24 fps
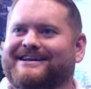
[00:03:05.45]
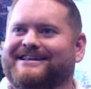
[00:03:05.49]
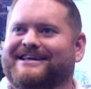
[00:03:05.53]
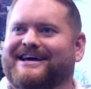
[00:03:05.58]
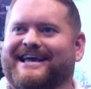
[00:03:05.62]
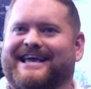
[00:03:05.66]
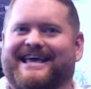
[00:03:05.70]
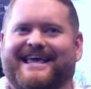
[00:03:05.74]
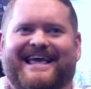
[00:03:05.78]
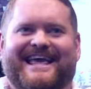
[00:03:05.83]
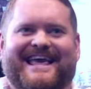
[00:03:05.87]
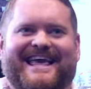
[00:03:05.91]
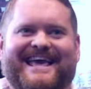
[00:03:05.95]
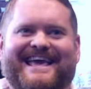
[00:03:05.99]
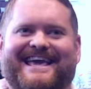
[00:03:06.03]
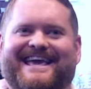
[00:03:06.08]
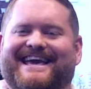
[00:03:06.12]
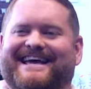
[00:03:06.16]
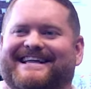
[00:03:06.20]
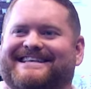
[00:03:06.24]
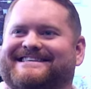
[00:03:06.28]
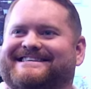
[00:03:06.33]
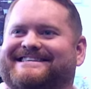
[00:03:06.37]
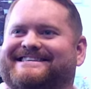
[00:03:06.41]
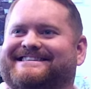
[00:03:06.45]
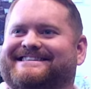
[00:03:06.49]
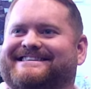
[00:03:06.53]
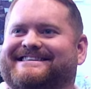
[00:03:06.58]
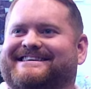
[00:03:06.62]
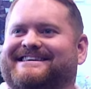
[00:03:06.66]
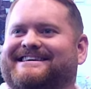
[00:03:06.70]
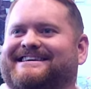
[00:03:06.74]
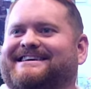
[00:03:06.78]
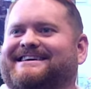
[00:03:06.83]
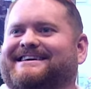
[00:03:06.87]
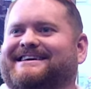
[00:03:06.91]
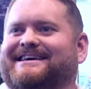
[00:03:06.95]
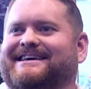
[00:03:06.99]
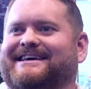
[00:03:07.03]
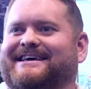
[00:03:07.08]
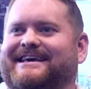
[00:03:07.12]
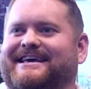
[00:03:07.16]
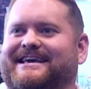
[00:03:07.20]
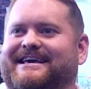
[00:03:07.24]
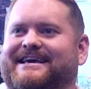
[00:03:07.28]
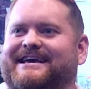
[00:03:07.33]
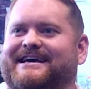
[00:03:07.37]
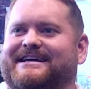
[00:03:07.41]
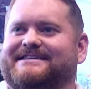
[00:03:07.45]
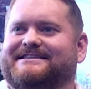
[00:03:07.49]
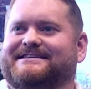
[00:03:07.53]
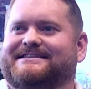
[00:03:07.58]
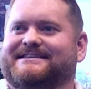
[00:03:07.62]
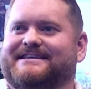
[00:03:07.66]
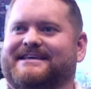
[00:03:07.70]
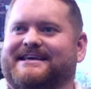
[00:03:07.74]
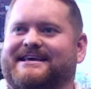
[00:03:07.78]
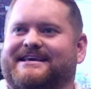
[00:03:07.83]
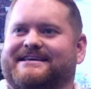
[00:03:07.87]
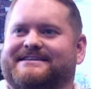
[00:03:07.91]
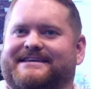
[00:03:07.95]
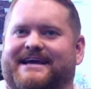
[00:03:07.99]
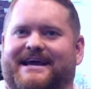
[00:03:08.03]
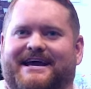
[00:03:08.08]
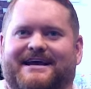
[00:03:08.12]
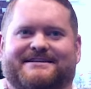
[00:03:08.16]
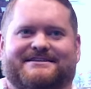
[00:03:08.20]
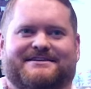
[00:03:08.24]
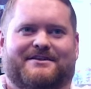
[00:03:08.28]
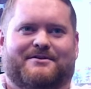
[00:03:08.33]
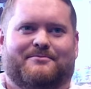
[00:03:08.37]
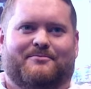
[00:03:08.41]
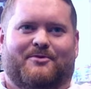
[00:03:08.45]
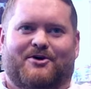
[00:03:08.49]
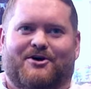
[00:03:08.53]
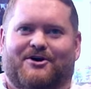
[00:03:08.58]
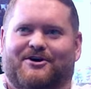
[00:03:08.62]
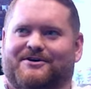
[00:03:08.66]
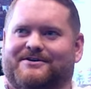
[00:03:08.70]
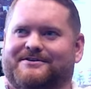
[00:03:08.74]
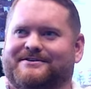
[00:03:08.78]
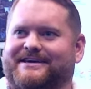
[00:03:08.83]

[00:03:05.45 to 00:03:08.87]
Like he gets, he gets his hands on the ball.